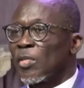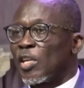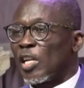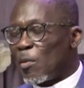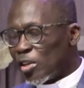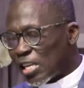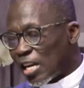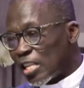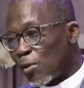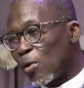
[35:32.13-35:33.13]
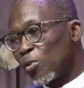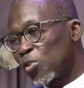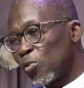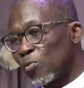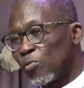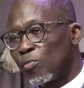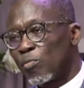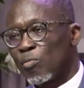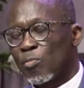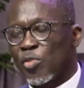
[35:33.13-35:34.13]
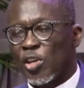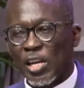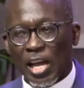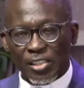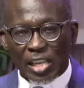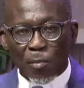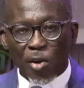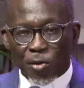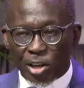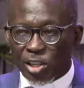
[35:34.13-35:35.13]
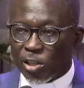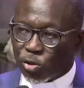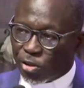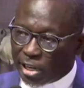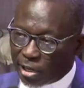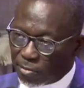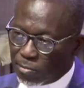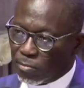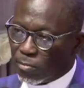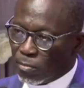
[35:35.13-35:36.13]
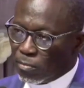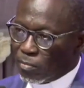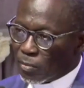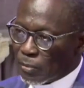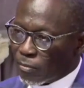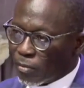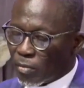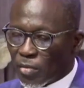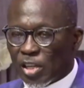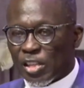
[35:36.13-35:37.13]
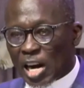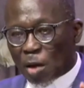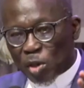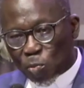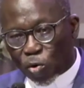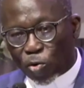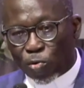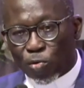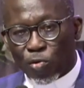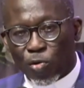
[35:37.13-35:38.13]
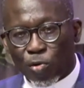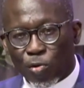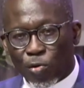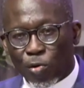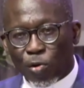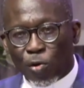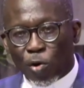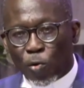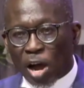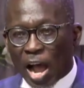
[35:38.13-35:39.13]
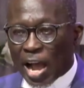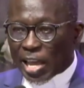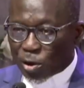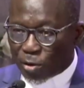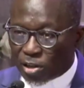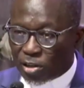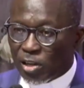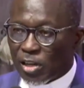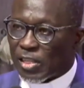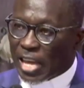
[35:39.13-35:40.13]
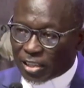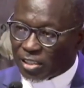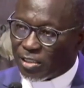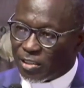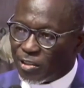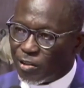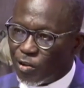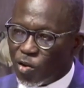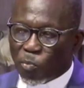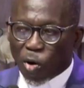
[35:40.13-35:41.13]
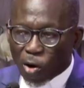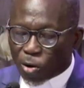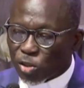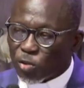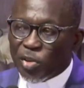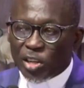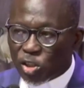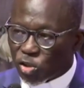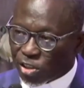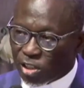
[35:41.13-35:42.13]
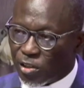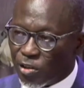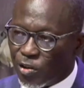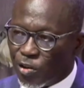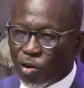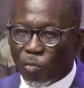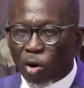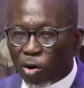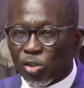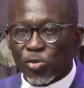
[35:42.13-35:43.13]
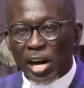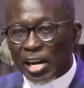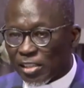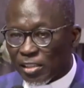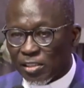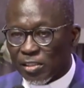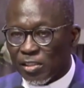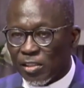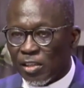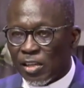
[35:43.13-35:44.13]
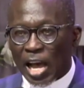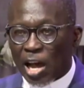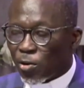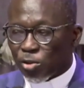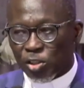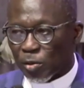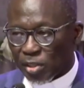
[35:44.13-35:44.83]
Let me share another one with you. In our sub-region today, there are people who are arguing that Paul's ministry, Paul's writings are not scripture.